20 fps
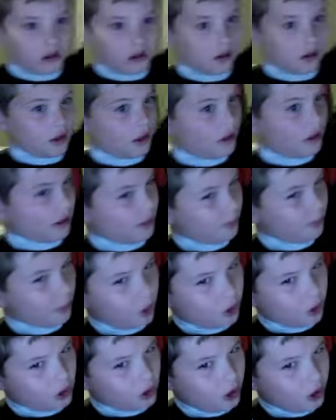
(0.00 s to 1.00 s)
It's
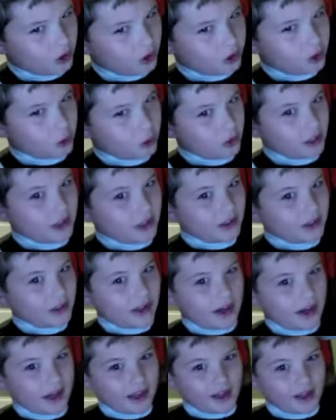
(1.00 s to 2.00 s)
more cartoony than
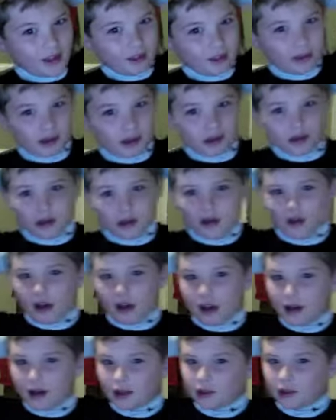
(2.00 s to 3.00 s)
I expected.
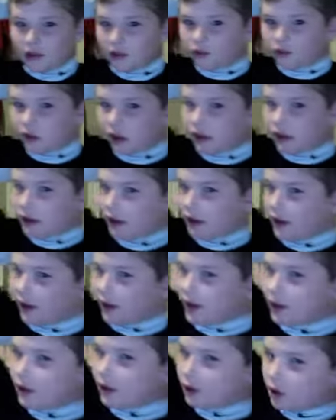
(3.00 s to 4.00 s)
I didn't like
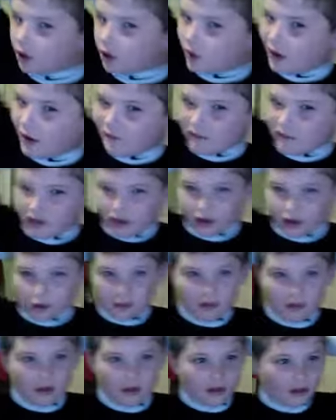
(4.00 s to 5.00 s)
it. The graphics are
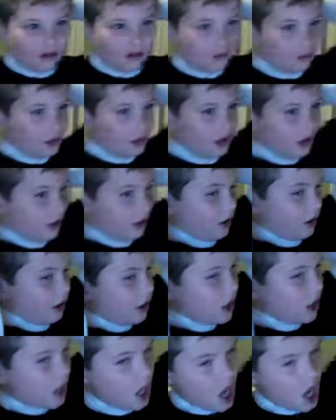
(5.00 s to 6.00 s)
pretty,
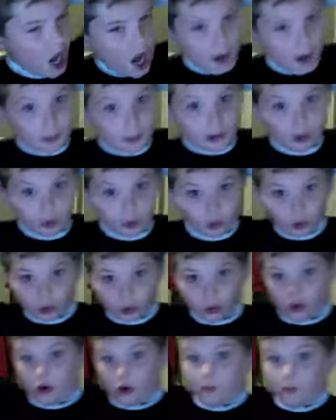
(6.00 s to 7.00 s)
sucky, but the
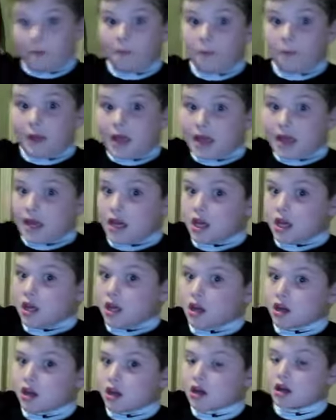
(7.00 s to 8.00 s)
worlds are big.
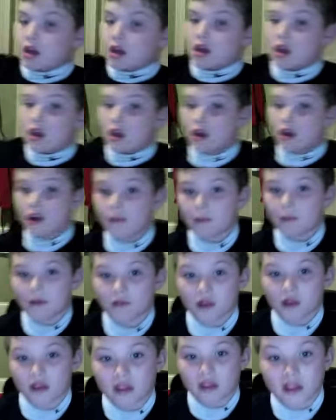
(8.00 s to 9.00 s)
My
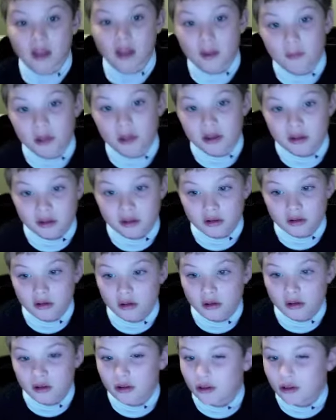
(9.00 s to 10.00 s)
friend Sam likes
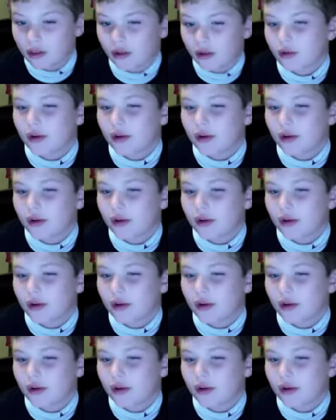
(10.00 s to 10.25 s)
it. It's okay.